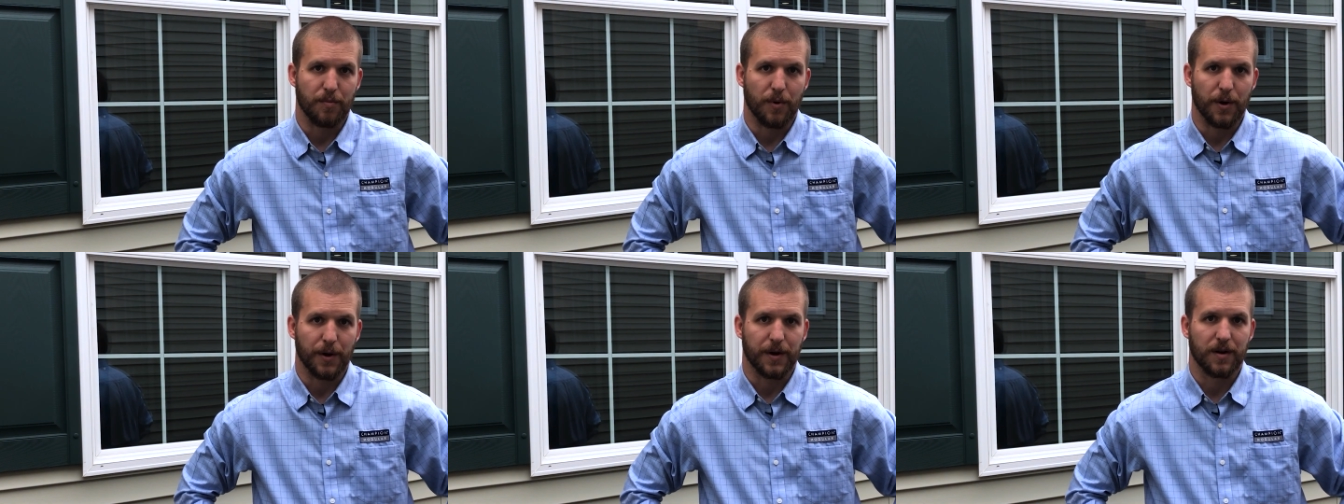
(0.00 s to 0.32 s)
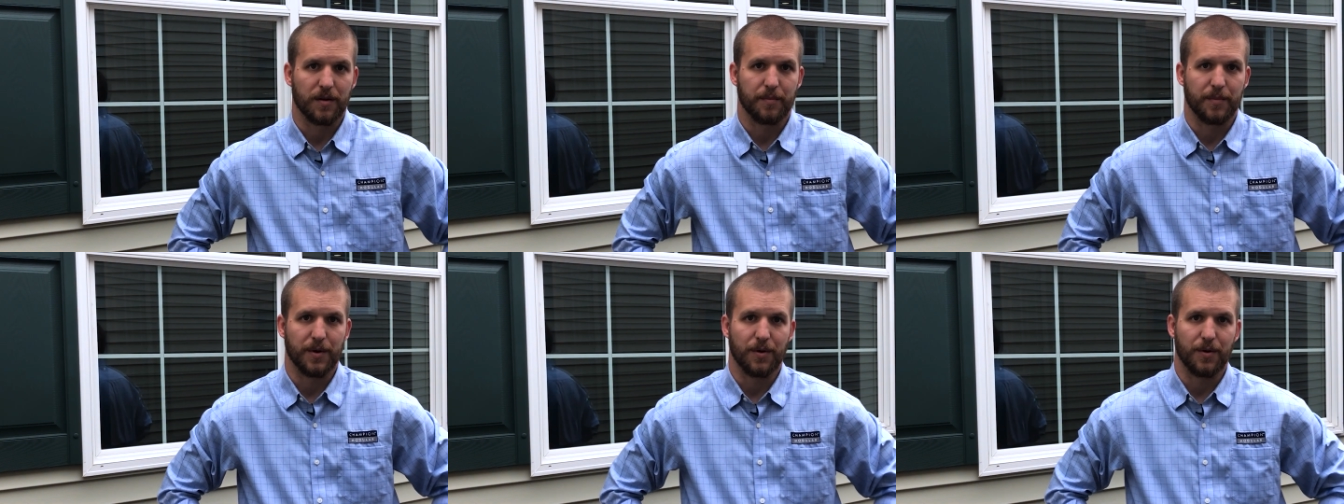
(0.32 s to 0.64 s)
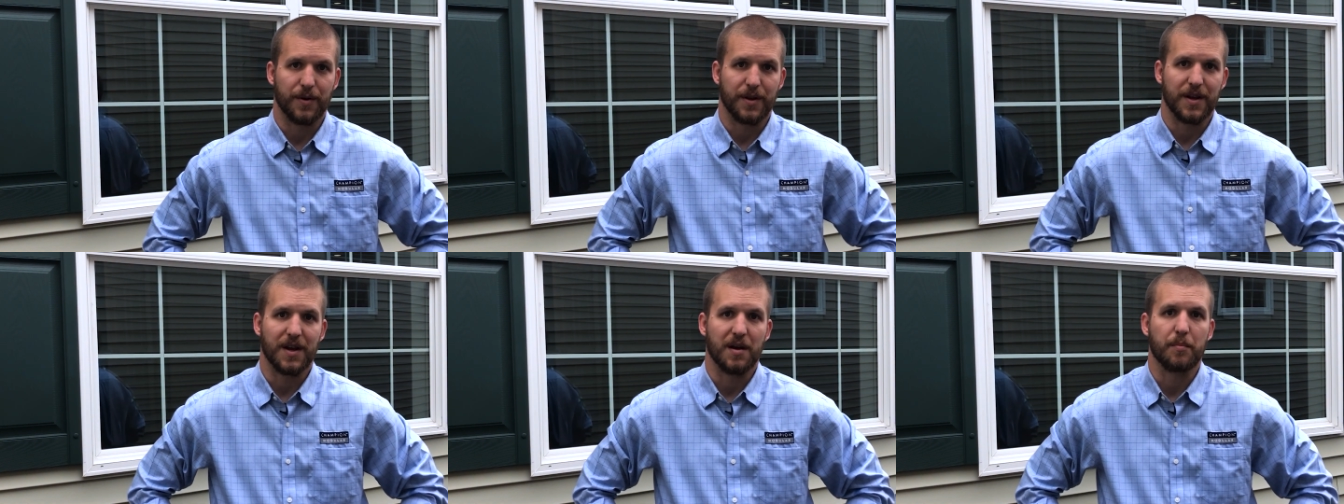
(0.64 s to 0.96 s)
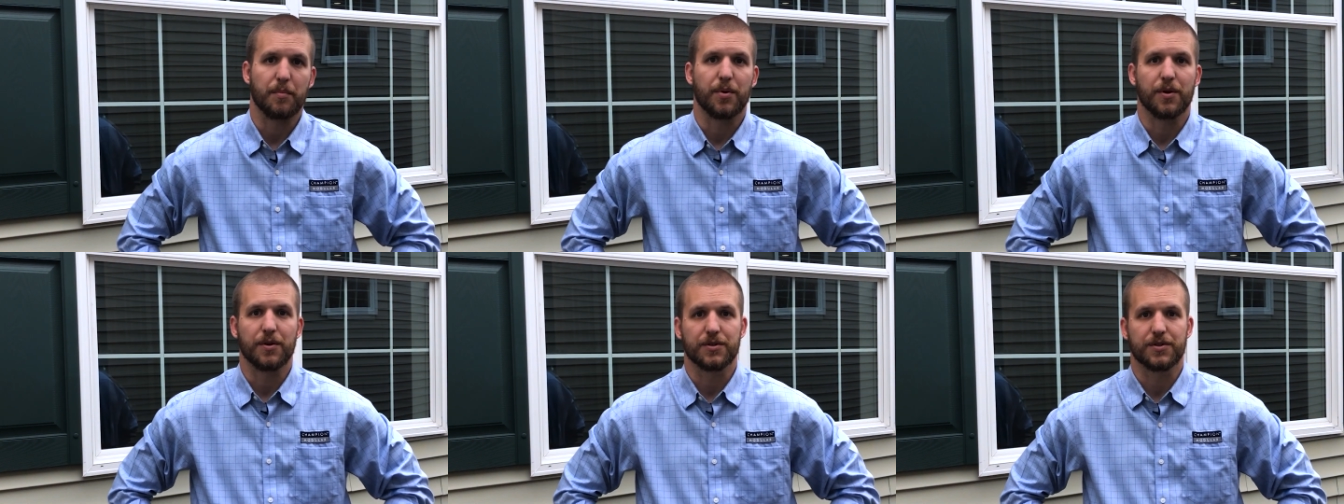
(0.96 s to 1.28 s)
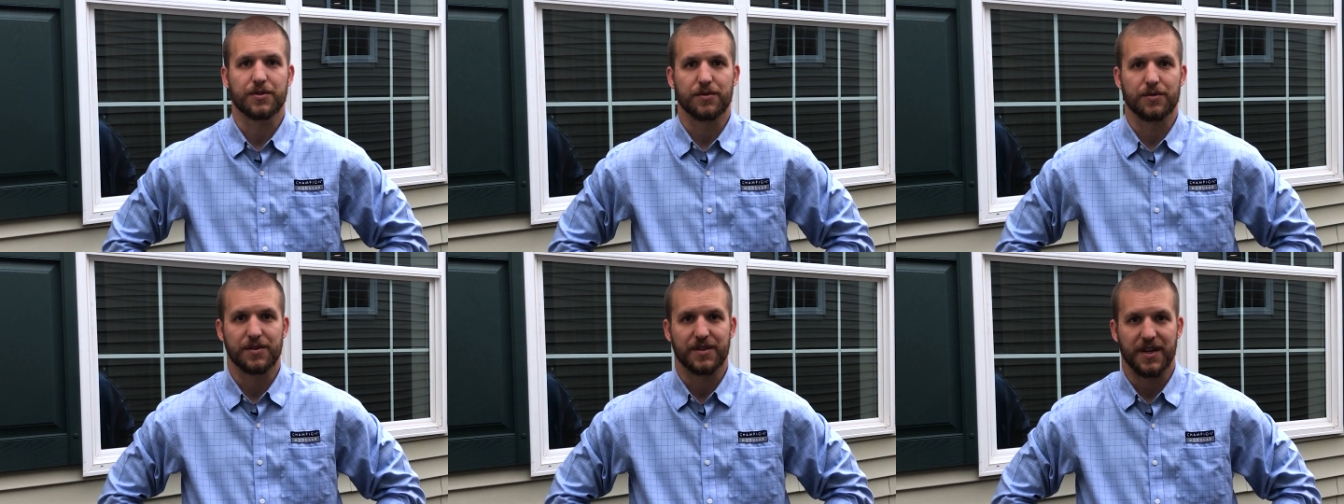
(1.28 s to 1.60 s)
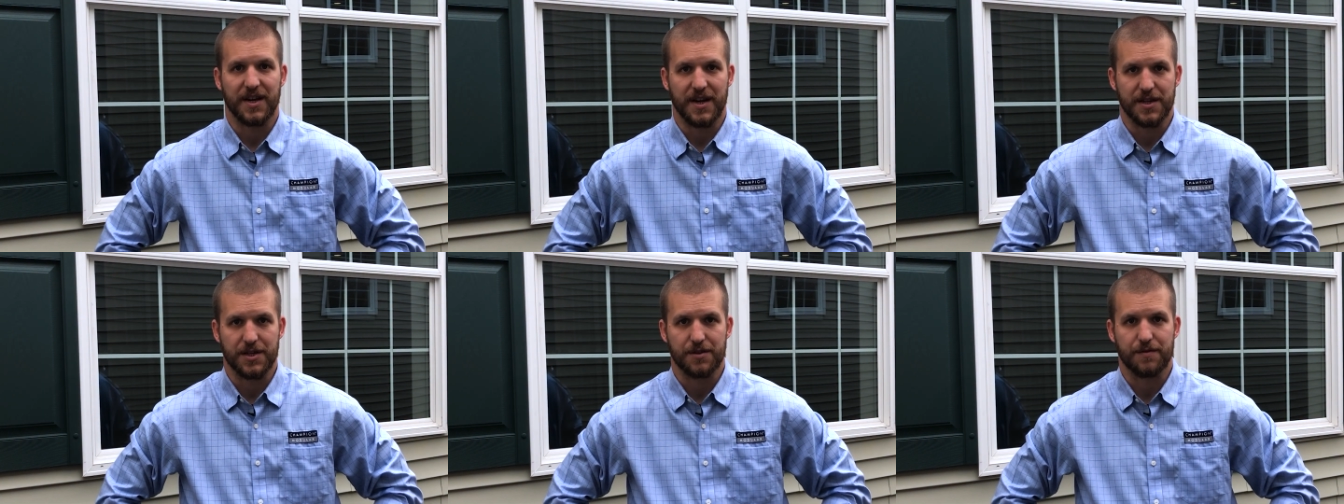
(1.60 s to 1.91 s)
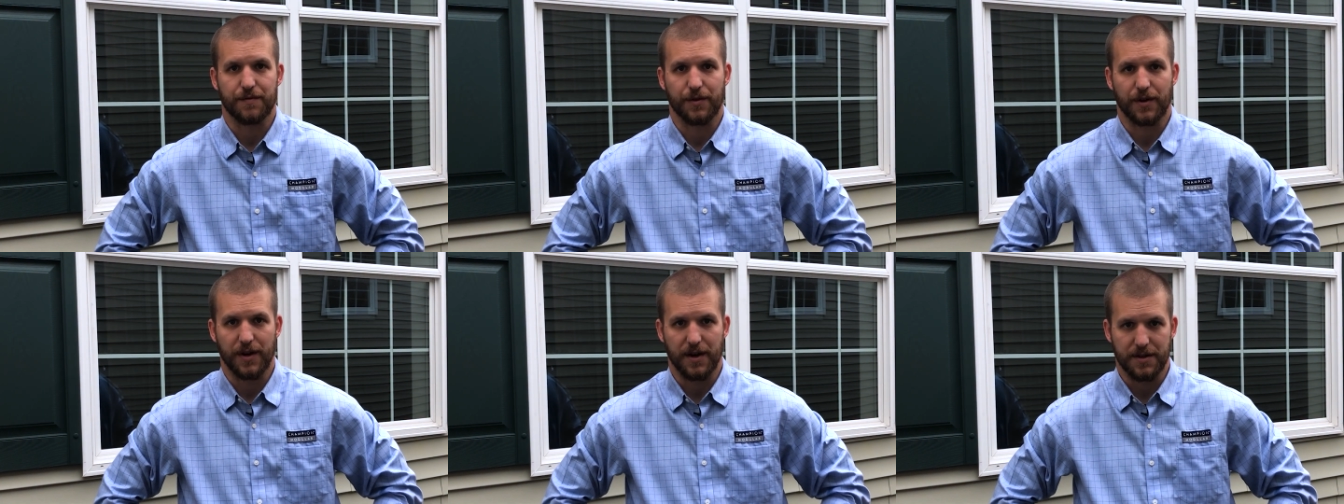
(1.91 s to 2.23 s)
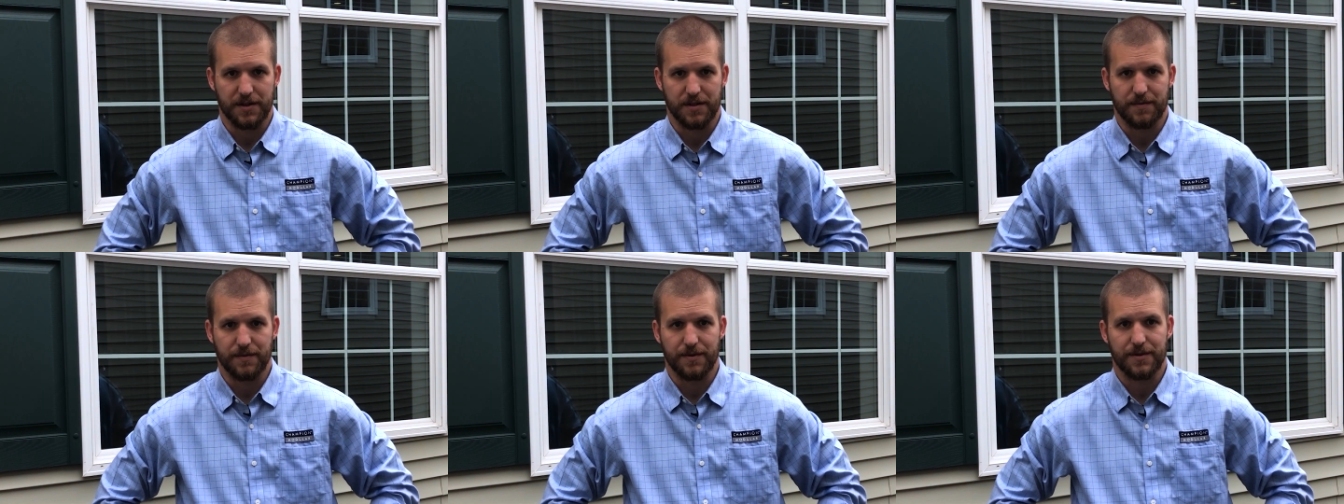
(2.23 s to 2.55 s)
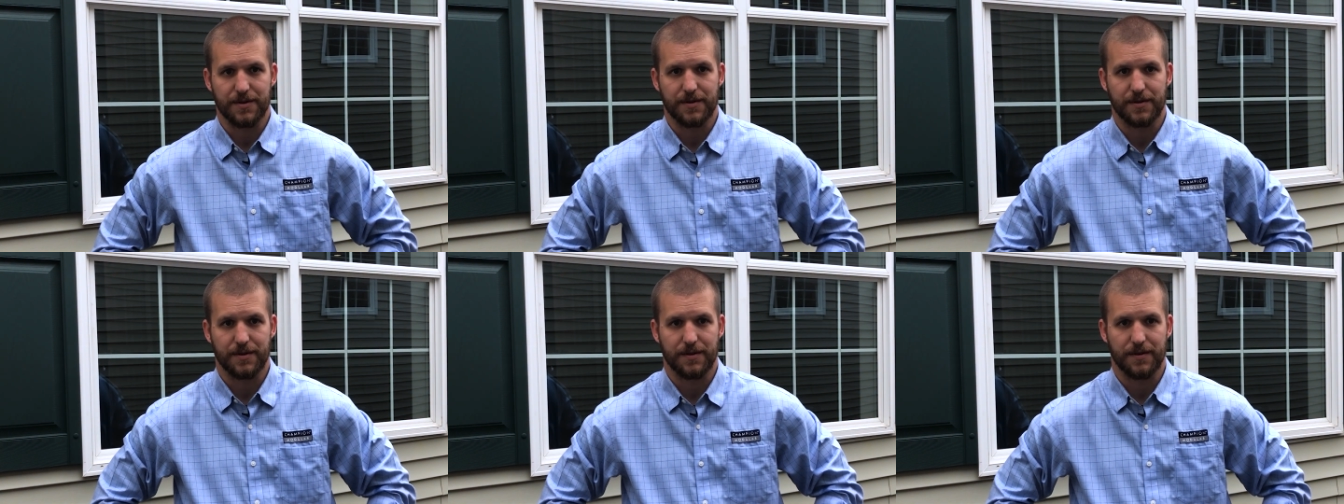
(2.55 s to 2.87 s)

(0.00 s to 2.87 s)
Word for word: marketability, and personal taste for customers.